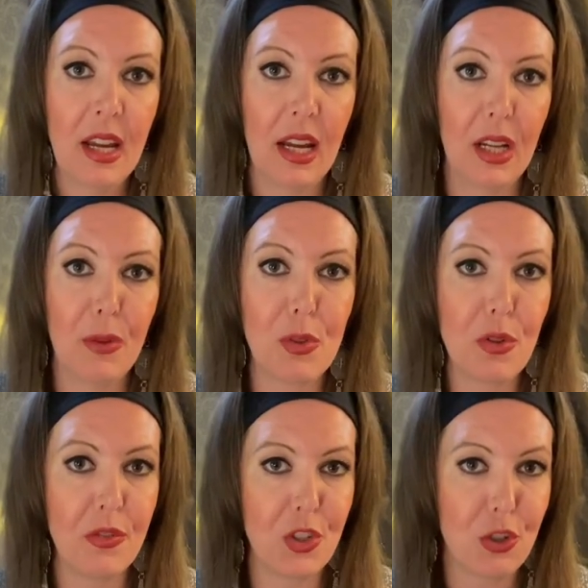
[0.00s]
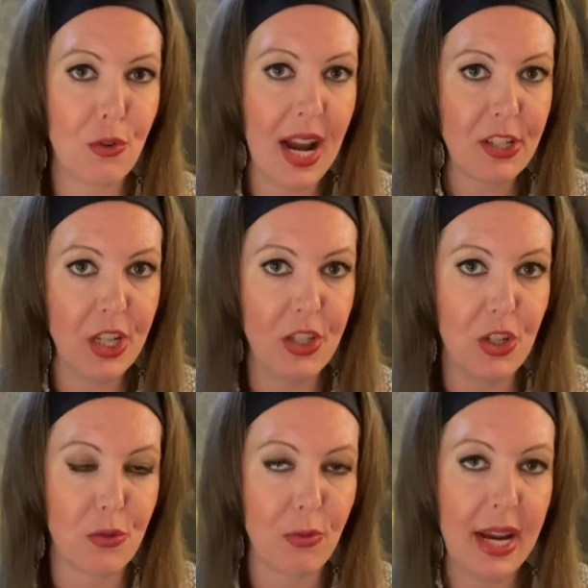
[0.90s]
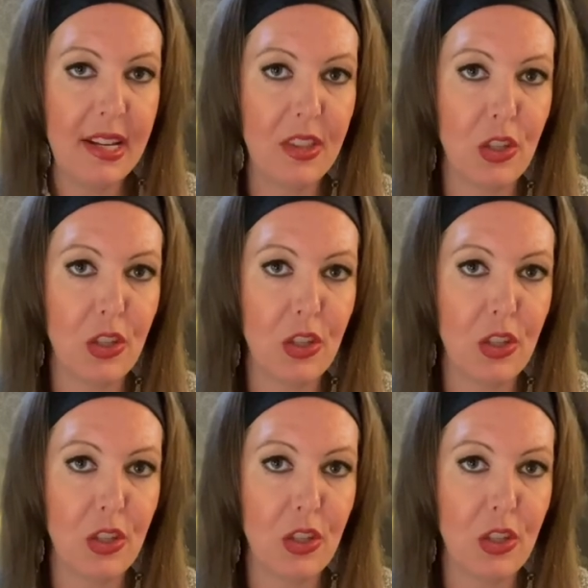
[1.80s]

um, sort of scratching just right at